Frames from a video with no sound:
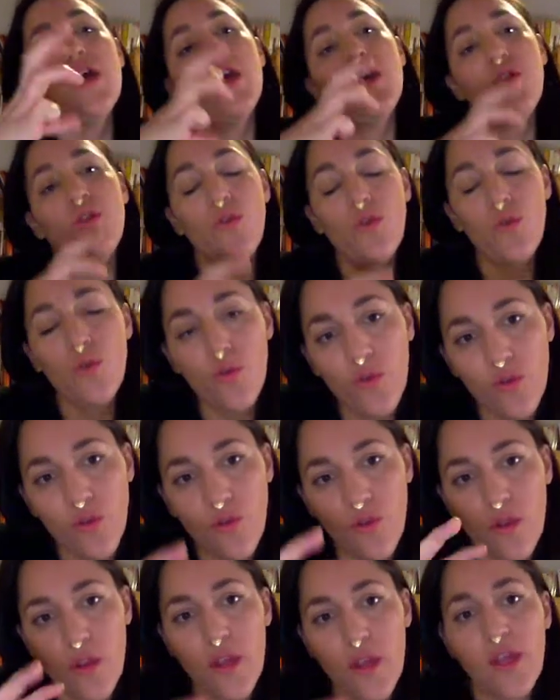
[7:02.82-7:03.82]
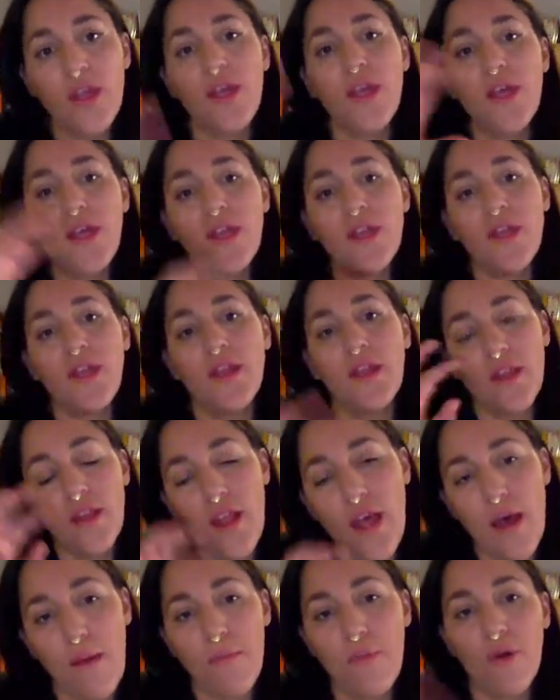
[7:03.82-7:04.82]
used in
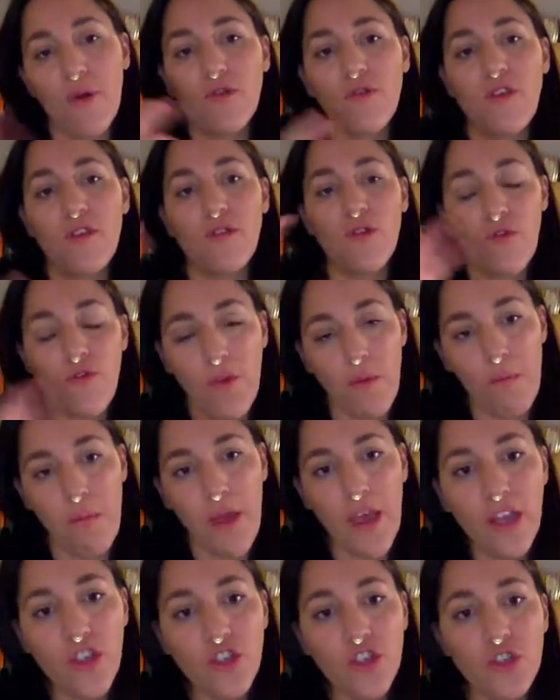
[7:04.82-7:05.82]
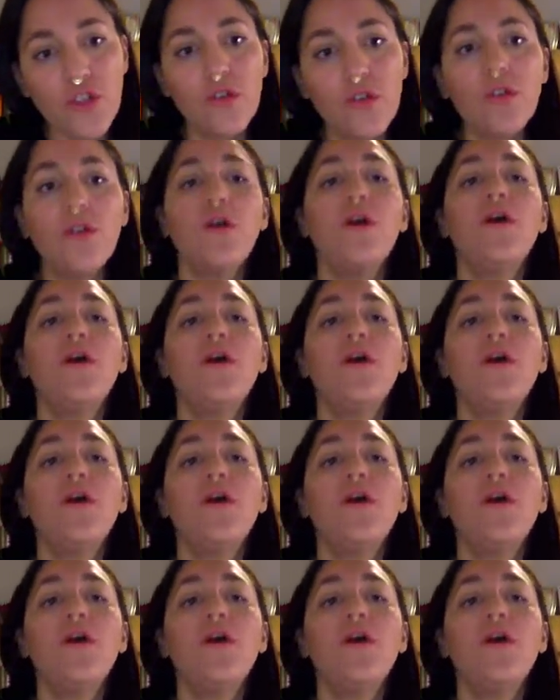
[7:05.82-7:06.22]
the process of invasion